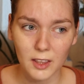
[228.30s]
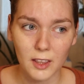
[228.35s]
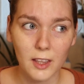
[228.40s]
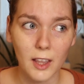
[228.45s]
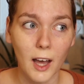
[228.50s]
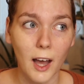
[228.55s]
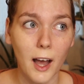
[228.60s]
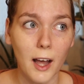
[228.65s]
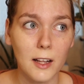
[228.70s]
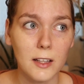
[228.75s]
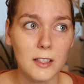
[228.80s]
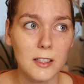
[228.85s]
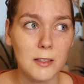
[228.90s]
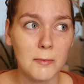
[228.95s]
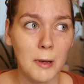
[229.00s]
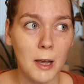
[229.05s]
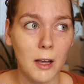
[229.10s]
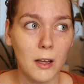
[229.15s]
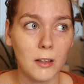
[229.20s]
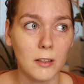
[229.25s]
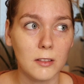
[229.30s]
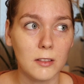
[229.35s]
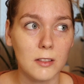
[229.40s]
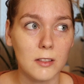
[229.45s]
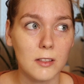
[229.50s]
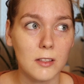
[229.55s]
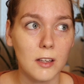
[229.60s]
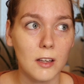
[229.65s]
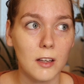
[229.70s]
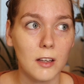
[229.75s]
That
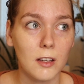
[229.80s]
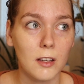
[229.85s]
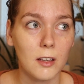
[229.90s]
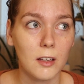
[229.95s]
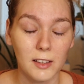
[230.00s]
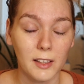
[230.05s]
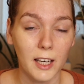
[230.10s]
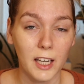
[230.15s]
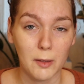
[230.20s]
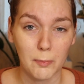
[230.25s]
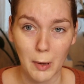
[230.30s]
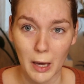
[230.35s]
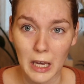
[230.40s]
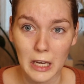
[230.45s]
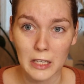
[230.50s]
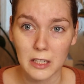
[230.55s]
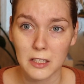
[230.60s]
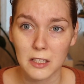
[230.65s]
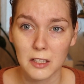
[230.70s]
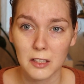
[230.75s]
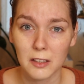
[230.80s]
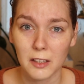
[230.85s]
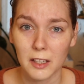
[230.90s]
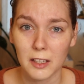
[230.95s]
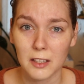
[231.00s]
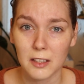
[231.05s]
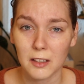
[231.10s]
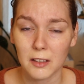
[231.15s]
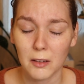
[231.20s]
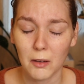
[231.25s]
smells like paint.
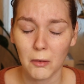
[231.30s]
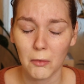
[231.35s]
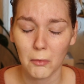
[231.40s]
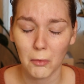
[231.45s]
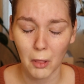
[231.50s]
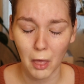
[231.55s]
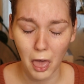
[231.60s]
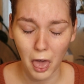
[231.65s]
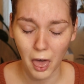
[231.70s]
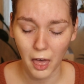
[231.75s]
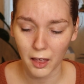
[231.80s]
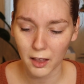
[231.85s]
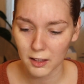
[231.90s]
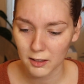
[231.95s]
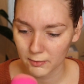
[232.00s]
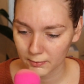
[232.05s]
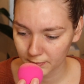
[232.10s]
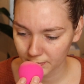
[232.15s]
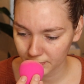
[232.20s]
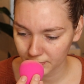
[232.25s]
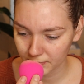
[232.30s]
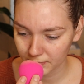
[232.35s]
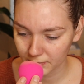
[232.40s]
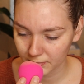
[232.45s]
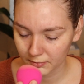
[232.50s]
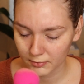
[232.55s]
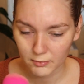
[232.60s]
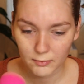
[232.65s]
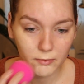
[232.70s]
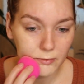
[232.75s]
Like, blech.
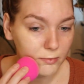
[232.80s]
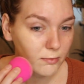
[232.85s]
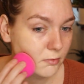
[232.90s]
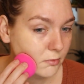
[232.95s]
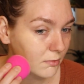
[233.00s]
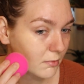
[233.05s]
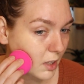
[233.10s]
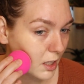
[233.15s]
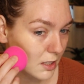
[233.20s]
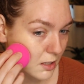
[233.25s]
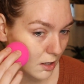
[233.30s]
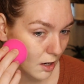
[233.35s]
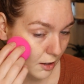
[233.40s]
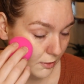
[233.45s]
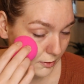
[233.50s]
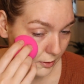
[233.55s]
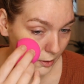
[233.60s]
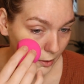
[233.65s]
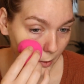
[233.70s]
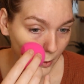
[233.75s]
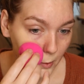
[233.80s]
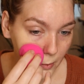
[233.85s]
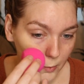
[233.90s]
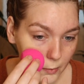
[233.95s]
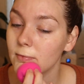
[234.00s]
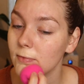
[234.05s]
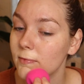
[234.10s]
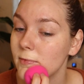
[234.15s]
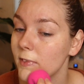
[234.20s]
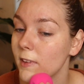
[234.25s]
That's awful.
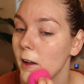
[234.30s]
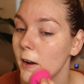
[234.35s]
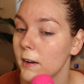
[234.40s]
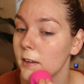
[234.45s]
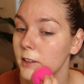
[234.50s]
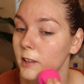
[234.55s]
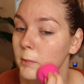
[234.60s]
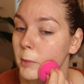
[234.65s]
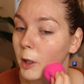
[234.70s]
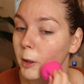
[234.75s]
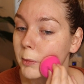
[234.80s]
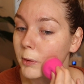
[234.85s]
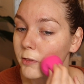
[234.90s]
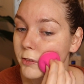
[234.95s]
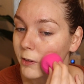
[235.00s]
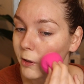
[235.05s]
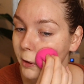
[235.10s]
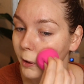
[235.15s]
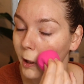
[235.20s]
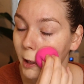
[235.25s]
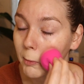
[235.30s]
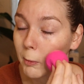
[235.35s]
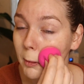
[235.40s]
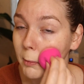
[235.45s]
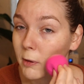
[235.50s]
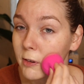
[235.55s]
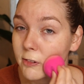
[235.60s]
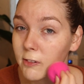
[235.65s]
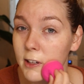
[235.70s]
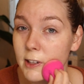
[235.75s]
That doesn't make me feel good
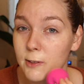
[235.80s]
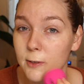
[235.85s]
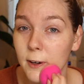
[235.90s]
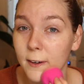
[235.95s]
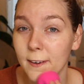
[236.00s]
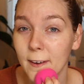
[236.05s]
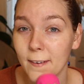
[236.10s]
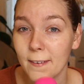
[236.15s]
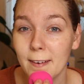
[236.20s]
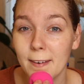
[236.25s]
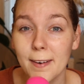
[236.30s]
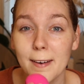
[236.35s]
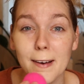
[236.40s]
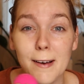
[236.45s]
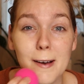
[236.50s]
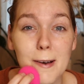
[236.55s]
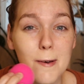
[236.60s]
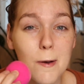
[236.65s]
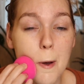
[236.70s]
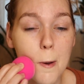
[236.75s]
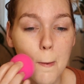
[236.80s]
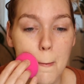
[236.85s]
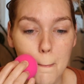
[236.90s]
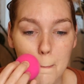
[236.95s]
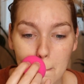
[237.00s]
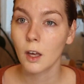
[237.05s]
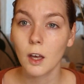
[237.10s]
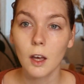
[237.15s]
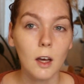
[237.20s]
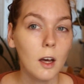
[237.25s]
about my face right now.
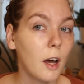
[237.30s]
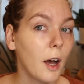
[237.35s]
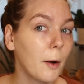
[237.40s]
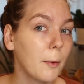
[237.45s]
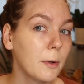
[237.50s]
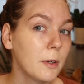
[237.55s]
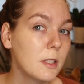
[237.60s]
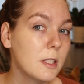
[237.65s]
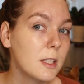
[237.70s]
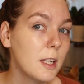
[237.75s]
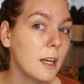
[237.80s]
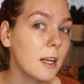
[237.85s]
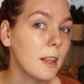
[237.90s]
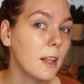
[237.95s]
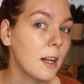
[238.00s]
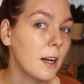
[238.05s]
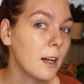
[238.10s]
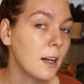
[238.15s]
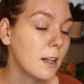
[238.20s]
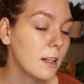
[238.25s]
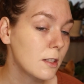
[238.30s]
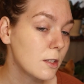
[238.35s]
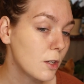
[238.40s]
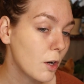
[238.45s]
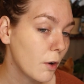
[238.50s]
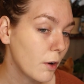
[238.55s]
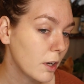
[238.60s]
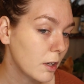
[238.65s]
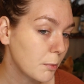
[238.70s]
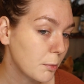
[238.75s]
I will say that it is
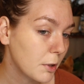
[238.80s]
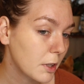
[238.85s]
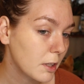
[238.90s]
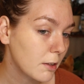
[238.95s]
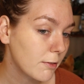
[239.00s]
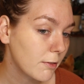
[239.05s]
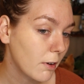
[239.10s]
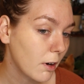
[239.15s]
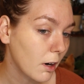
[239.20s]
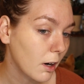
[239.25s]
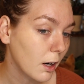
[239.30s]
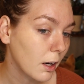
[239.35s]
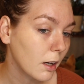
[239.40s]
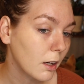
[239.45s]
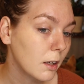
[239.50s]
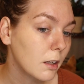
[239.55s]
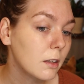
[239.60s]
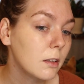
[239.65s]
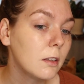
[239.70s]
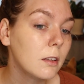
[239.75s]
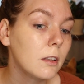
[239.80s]
going pretty far,